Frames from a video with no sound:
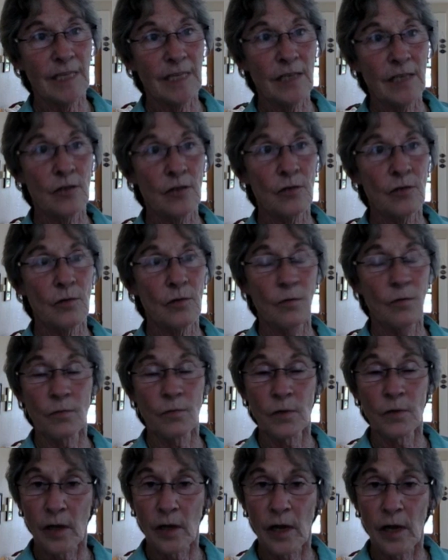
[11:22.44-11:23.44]
into a
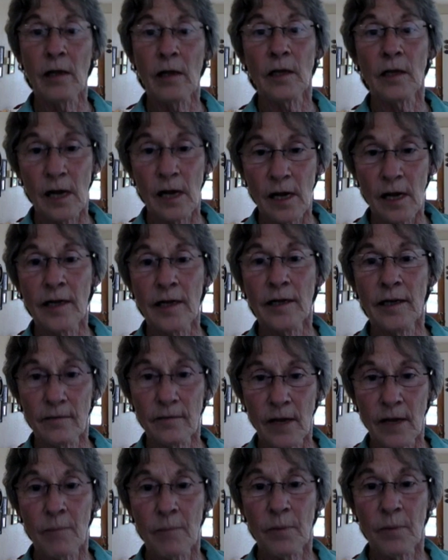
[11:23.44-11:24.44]
real ally.
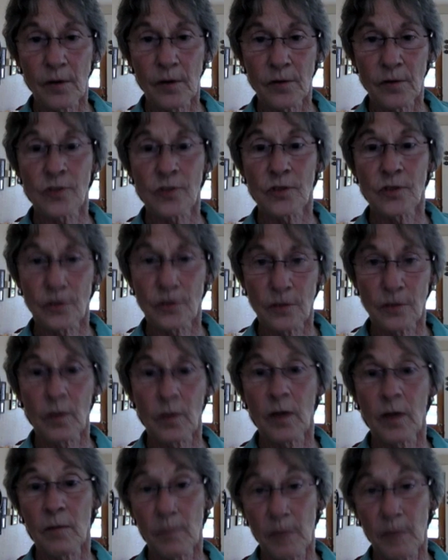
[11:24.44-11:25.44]
That part of the system
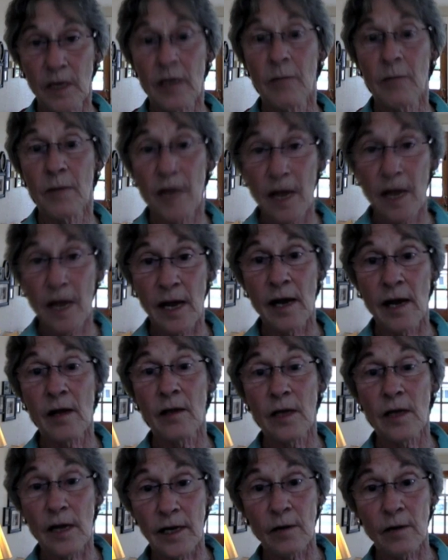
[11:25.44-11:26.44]
can become an
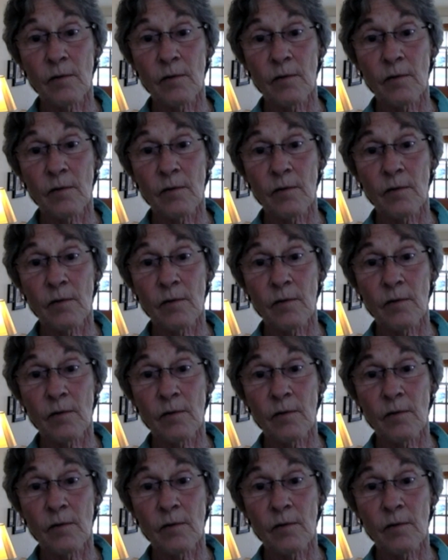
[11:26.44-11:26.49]
ally.